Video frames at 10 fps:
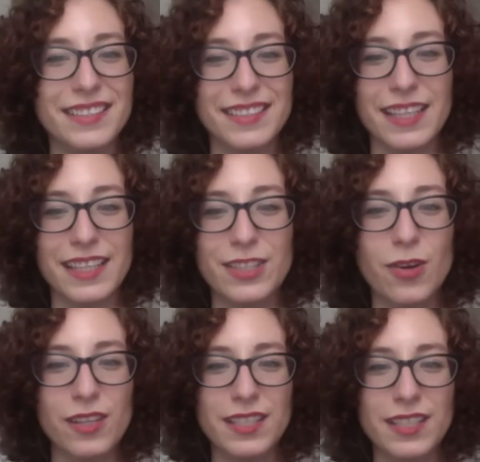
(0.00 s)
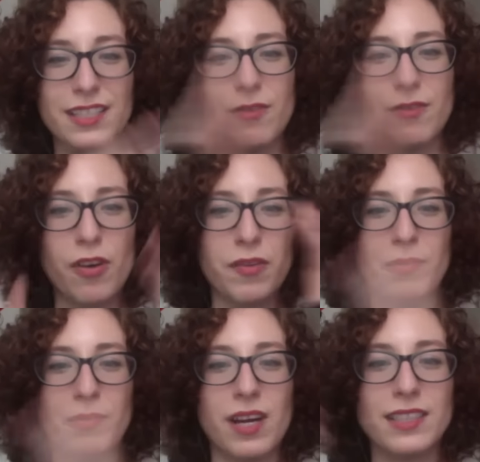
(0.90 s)
it totally is an evolving
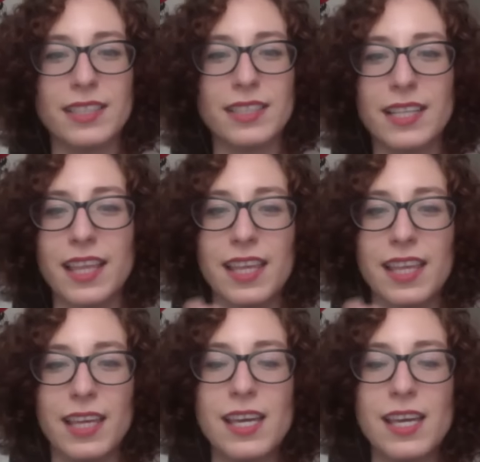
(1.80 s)
process, and I think